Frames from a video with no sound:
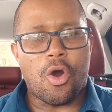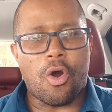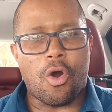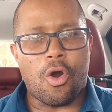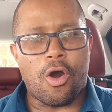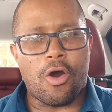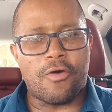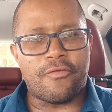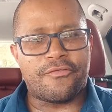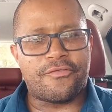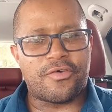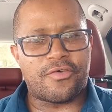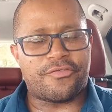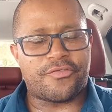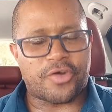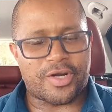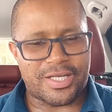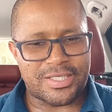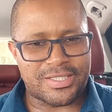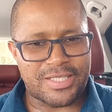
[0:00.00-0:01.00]
of,
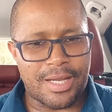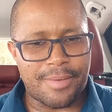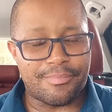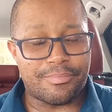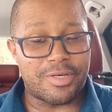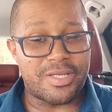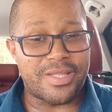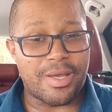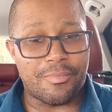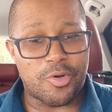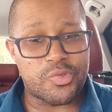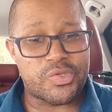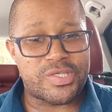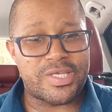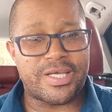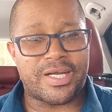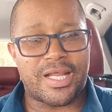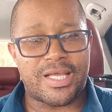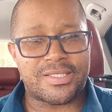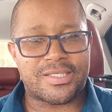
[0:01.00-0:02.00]
for example, the most
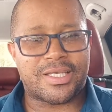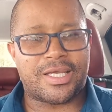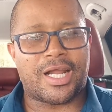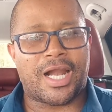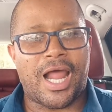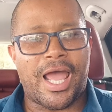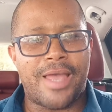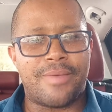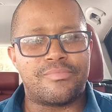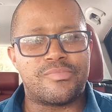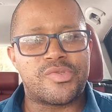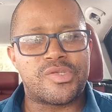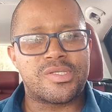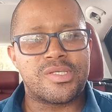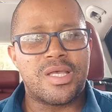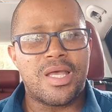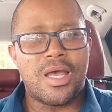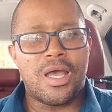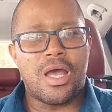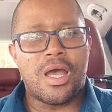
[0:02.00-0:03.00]
serious crimes
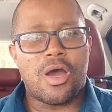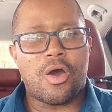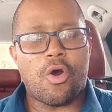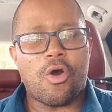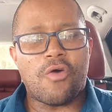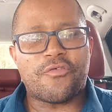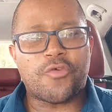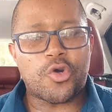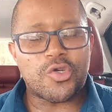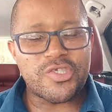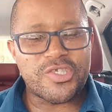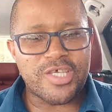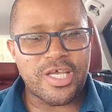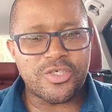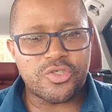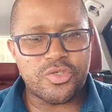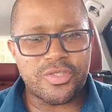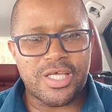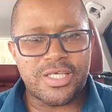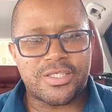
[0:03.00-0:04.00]
of
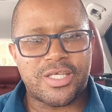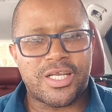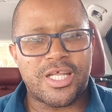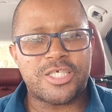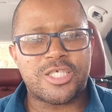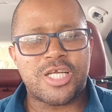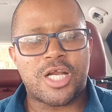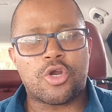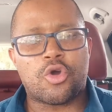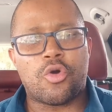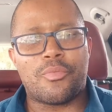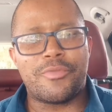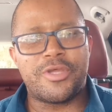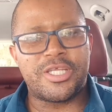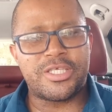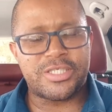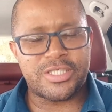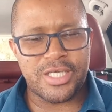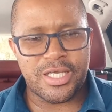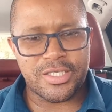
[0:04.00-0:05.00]
concern to the international
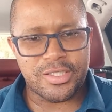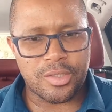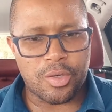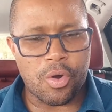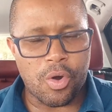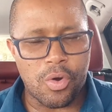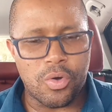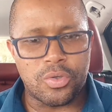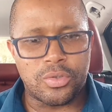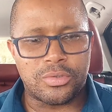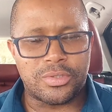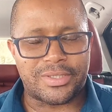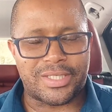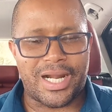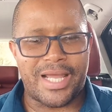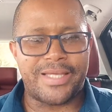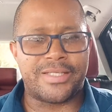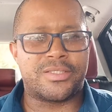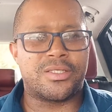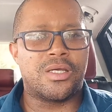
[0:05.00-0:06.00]
community as a whole,
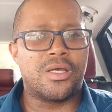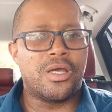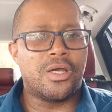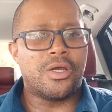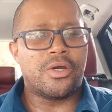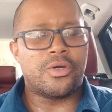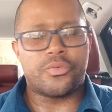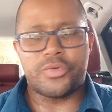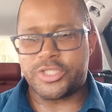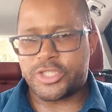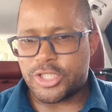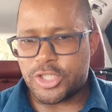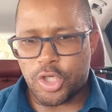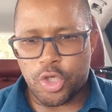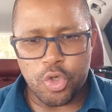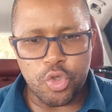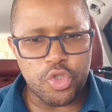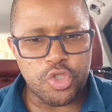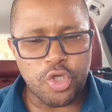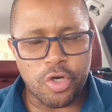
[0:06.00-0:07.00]
right? Which
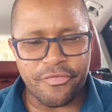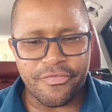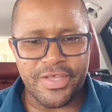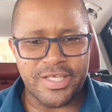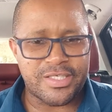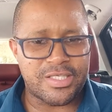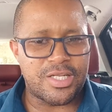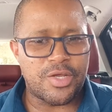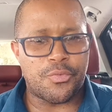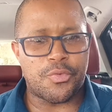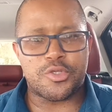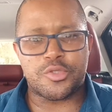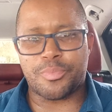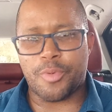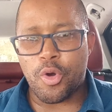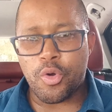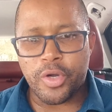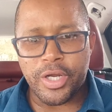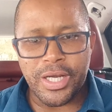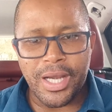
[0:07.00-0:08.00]
includes, obviously, we've
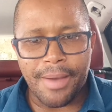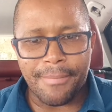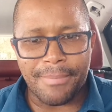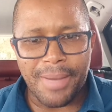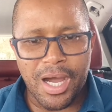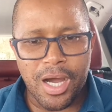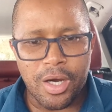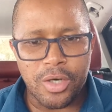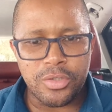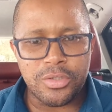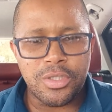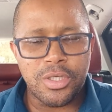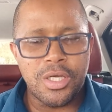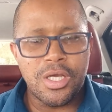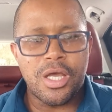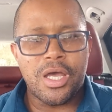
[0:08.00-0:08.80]
spoken about